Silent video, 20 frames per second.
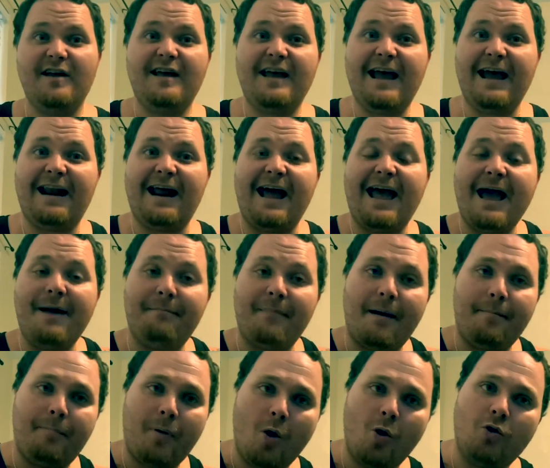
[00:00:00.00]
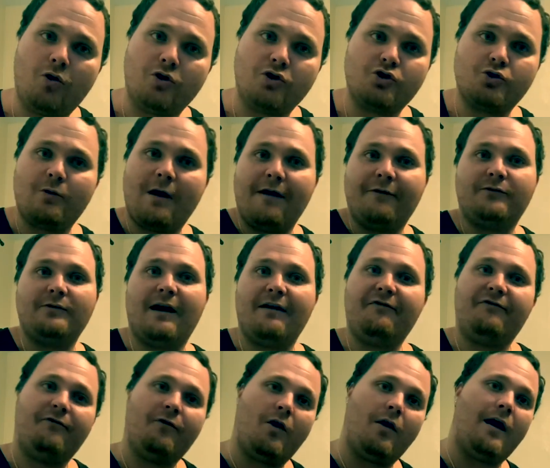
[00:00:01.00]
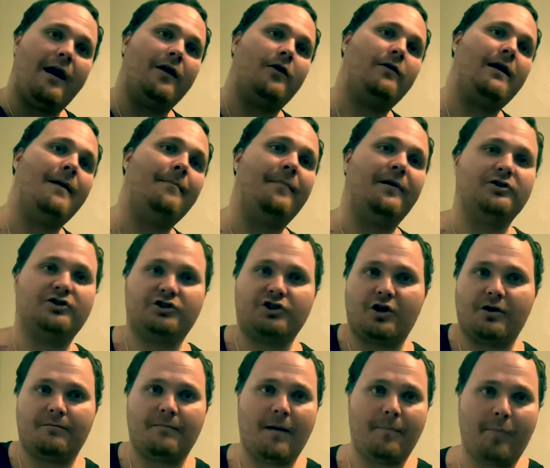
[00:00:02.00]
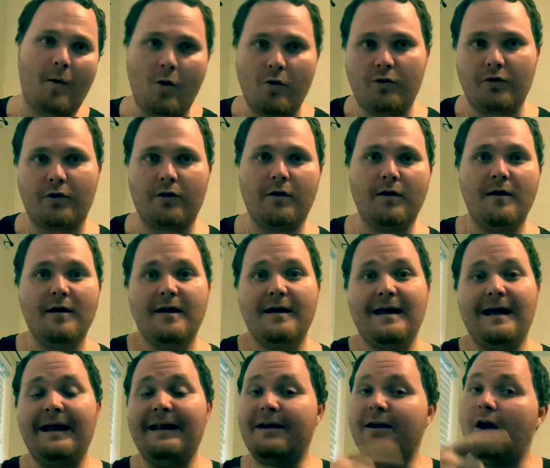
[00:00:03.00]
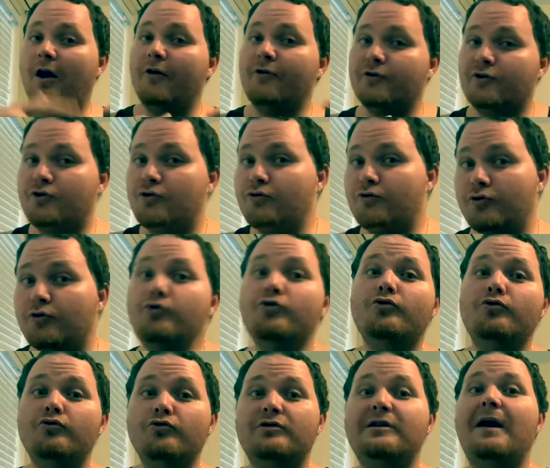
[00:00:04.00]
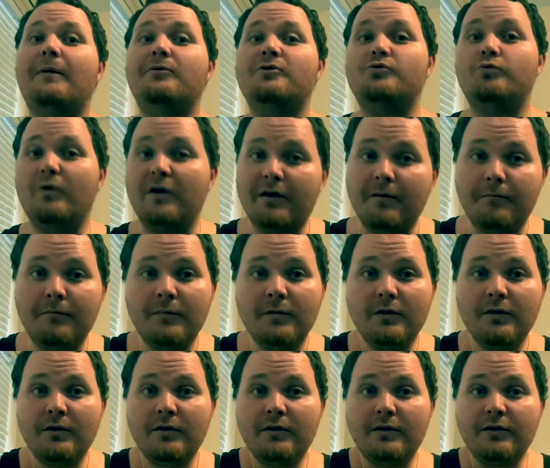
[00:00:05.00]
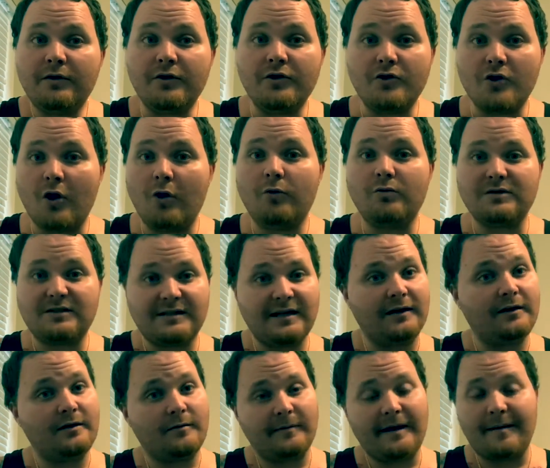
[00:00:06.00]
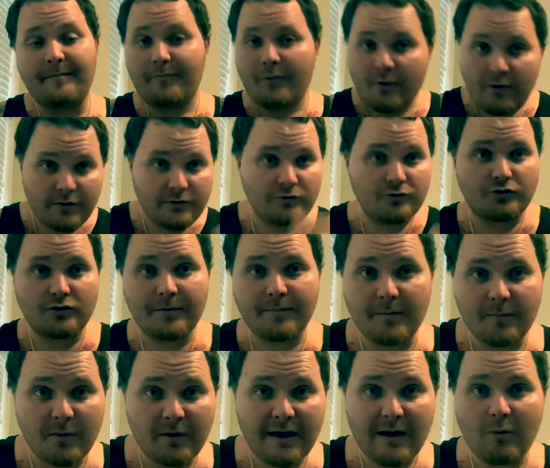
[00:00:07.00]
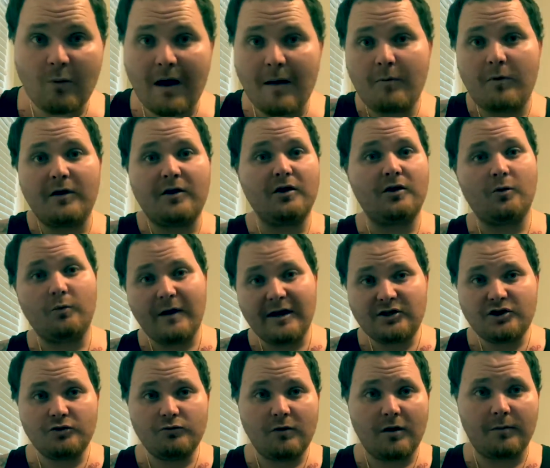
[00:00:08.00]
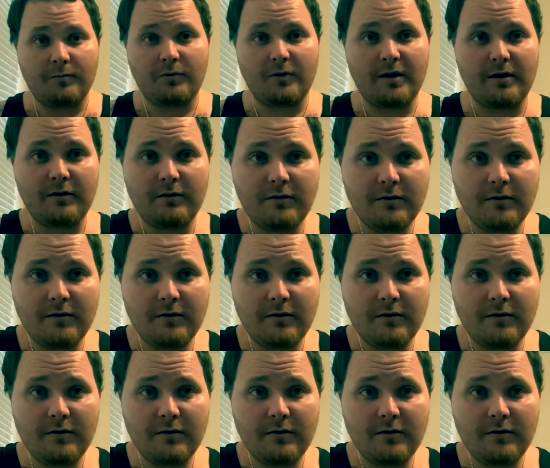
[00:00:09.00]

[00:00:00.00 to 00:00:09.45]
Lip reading: and I had my poker. So after I fought, I grabbed my shirt and my poker. And the other two dudes that was with him, you know, was telling him, like, boy, you tripped. Boy, that white boy could have wet you up, boy.